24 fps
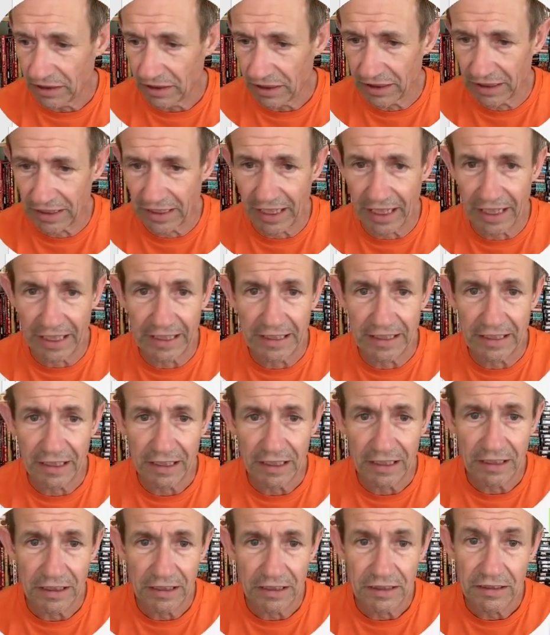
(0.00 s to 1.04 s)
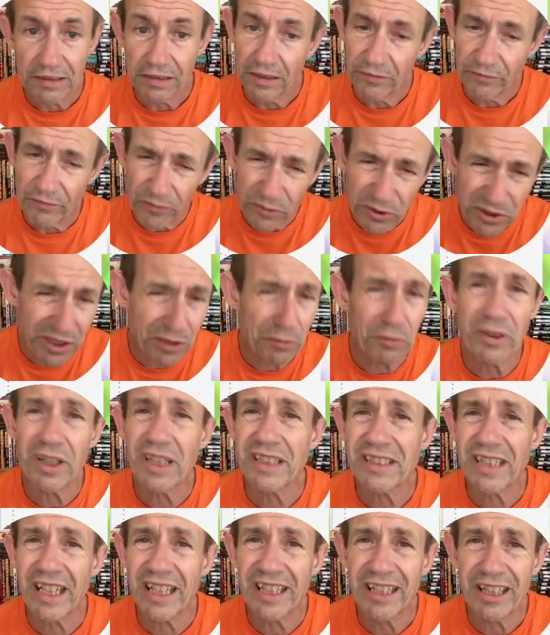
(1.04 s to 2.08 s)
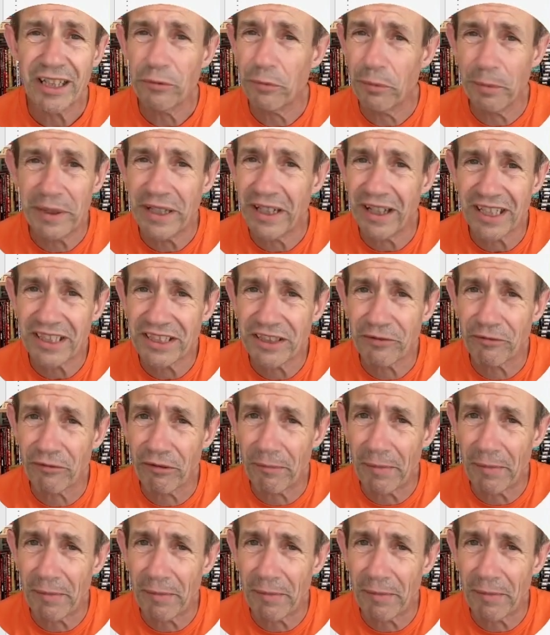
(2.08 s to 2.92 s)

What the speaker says: And again, it'd be nice